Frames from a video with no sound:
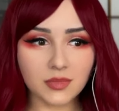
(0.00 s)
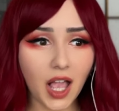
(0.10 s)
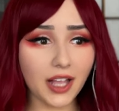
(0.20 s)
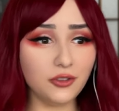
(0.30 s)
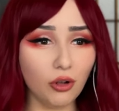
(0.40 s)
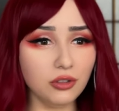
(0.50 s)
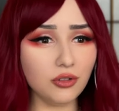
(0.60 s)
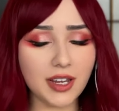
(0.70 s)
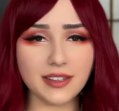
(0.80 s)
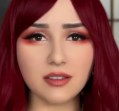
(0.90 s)
I told
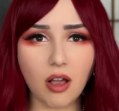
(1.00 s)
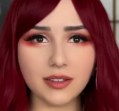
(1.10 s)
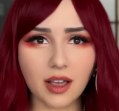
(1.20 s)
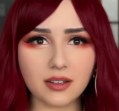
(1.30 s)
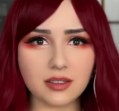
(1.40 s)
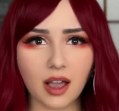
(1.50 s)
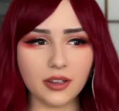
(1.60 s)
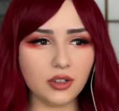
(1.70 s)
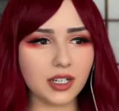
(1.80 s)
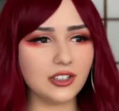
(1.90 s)
you he's not a nice guy.
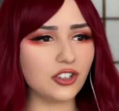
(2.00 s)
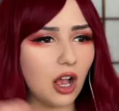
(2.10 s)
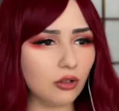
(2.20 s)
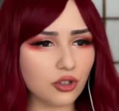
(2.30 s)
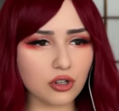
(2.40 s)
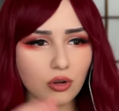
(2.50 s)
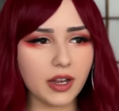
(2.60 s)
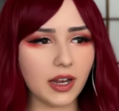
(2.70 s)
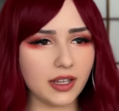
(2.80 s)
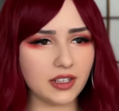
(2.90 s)
You can tell just
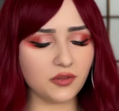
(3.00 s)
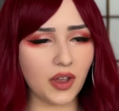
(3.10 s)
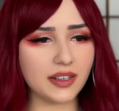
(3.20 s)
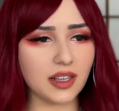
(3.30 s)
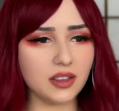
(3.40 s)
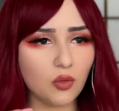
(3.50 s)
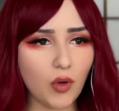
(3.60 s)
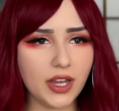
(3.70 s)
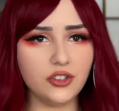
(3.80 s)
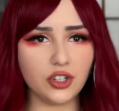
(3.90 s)
looking at his face and the
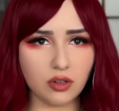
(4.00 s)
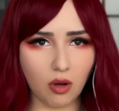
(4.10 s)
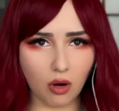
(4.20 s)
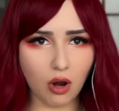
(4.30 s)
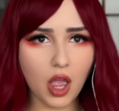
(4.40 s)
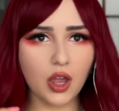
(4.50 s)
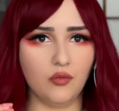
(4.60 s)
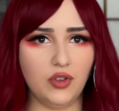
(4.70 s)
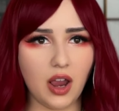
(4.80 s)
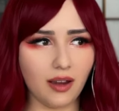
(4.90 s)
way Jinwoo
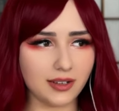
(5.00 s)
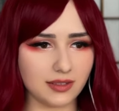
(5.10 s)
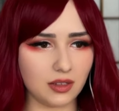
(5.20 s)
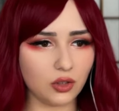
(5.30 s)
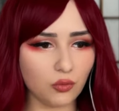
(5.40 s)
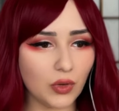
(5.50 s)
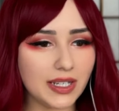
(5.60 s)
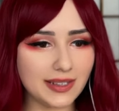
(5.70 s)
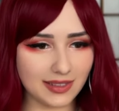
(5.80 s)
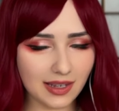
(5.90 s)
reacts when
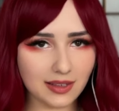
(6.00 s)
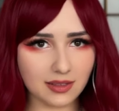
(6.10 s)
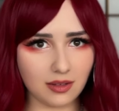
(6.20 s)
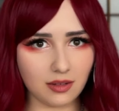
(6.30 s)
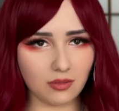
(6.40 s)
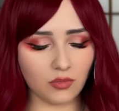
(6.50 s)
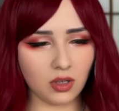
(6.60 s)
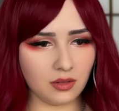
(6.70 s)
he sees him.